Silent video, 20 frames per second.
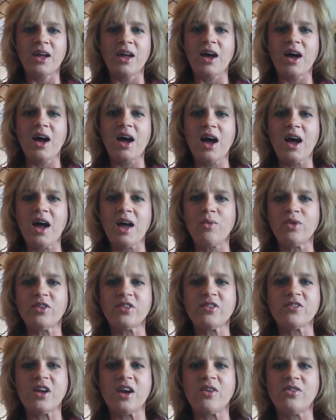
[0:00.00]
I was
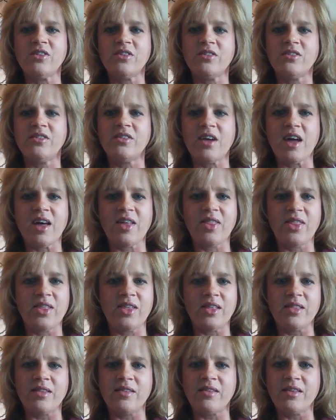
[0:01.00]
scared to death
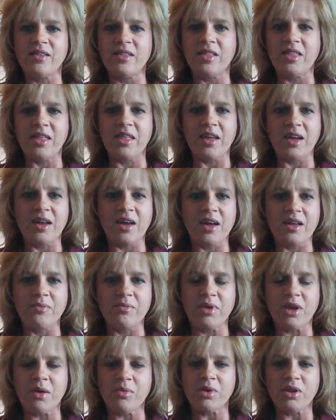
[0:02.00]
and didn't think I'd
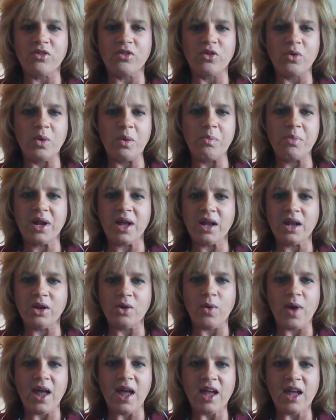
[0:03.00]
be able to do it, but I
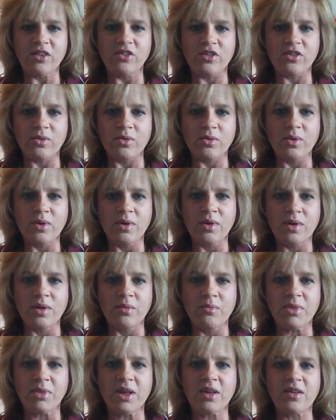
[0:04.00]
knew I had to,
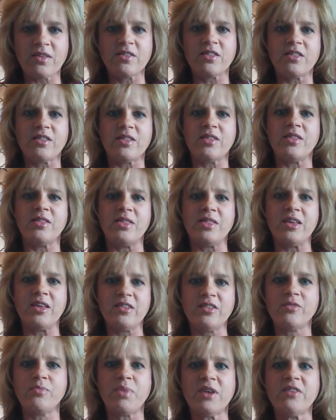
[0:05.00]
because
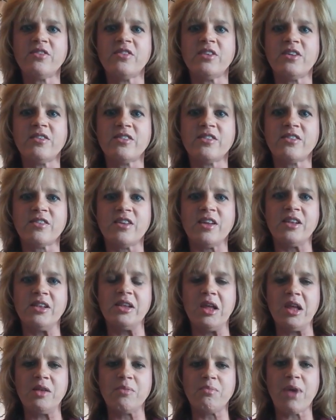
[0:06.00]
this business
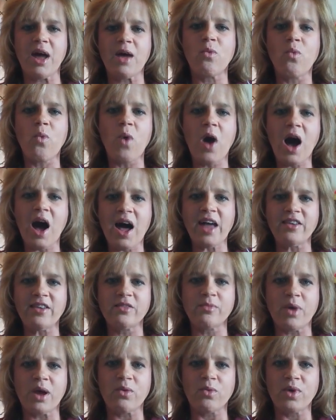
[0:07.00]
and my whys,
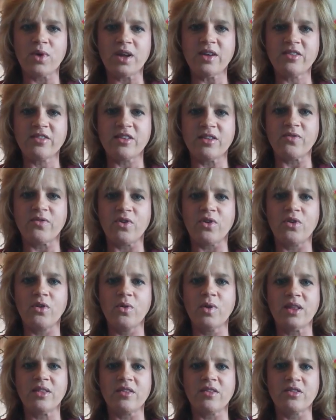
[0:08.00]
my reason for
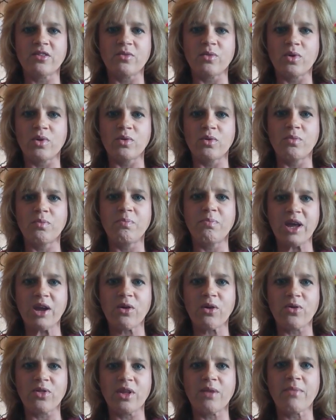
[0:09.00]
doing this were
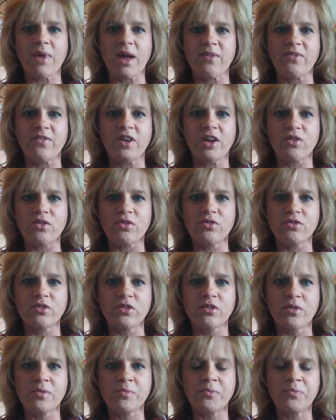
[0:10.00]
bigger than my fears.
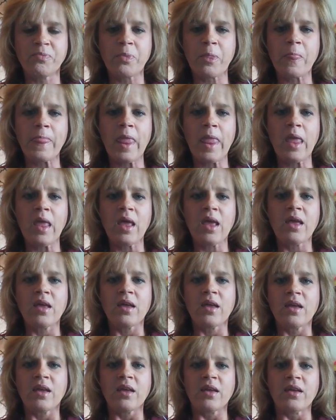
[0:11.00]

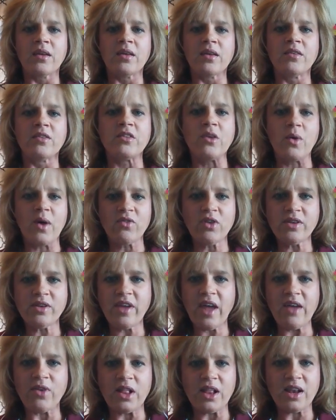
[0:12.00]
So every
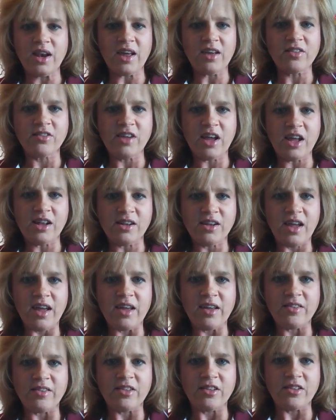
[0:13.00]
day for the next 10
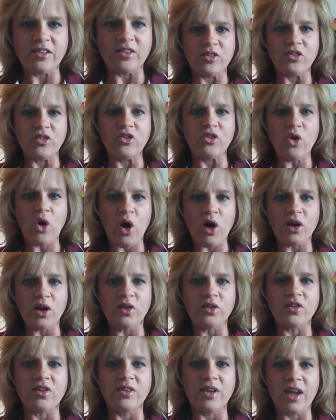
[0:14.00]
days,
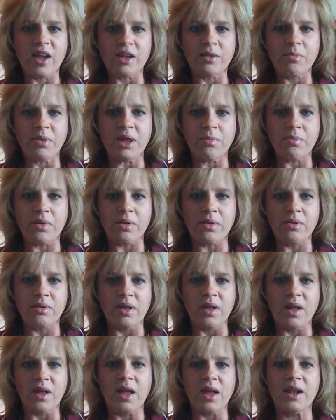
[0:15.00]
talk to 10 people
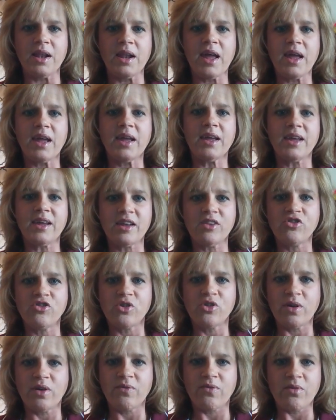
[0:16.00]
and get
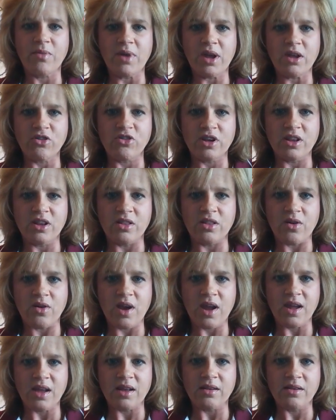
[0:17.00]
your information in their
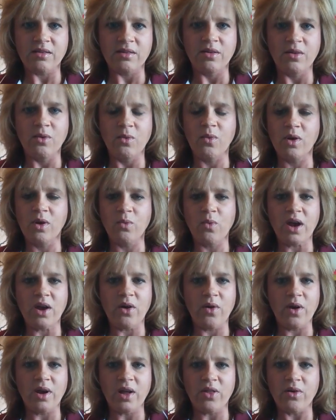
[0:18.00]
hand one way
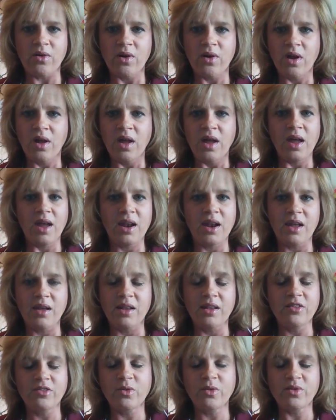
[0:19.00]
or another.
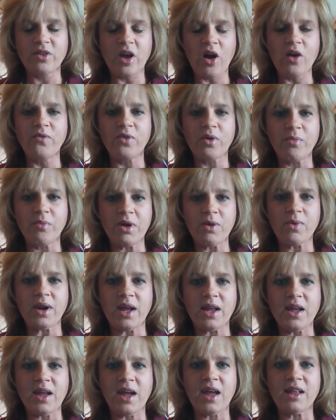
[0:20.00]
And this was hard for me when
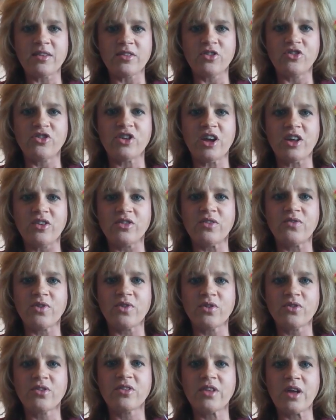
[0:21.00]
I had this challenge at
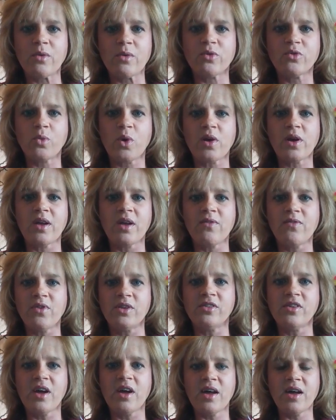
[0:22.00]
first because I was working full
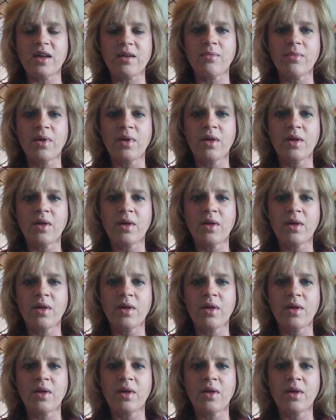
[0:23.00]
time.